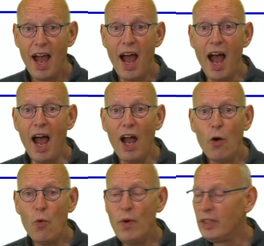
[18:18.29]

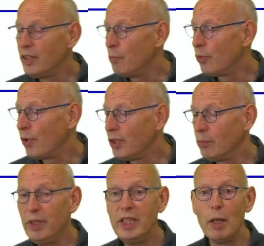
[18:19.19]
How will the
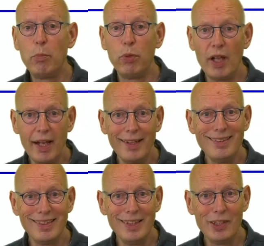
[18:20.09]
product be
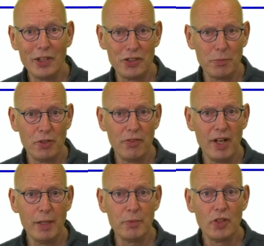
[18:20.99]
applied in the customer
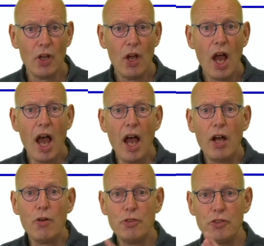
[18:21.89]
environment?
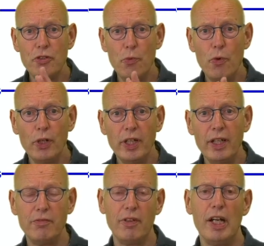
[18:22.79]
How does the working
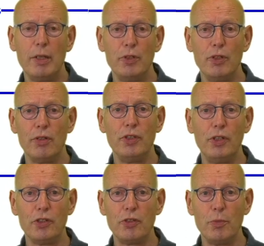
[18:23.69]
environment of the
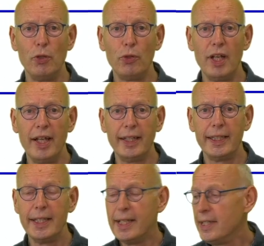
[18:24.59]
customer look like?
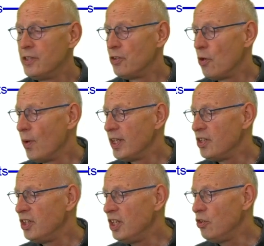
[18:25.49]
So what
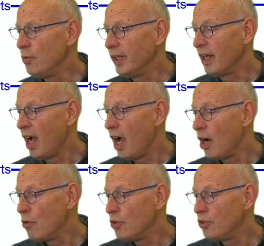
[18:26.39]
is he doing?
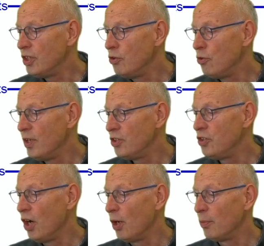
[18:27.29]
How does he do his
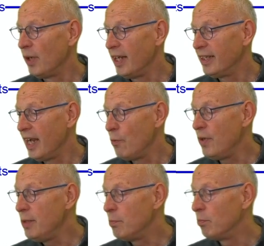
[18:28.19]
job? And can
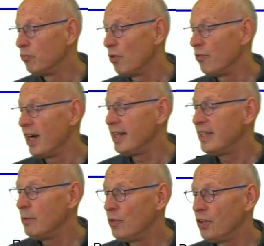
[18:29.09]
we provide
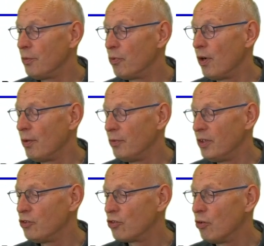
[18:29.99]
him with
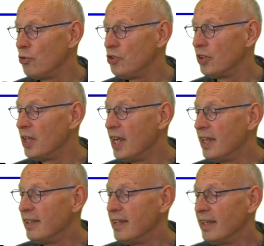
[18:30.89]
a solution
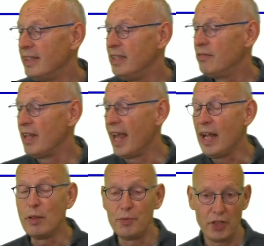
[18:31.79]
that even
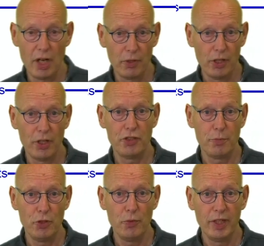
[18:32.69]
helps our
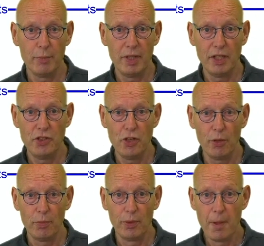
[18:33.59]
customer doing a better
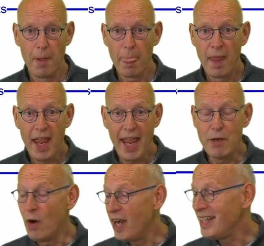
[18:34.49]
job?
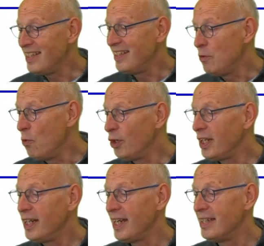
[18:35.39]
And why is he
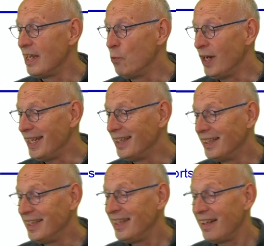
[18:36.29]
working in that way?
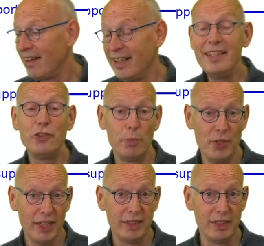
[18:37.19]
That are his
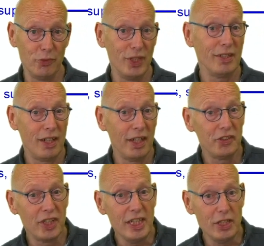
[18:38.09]
objectives, that are
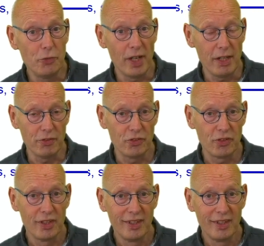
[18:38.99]
his key drivers.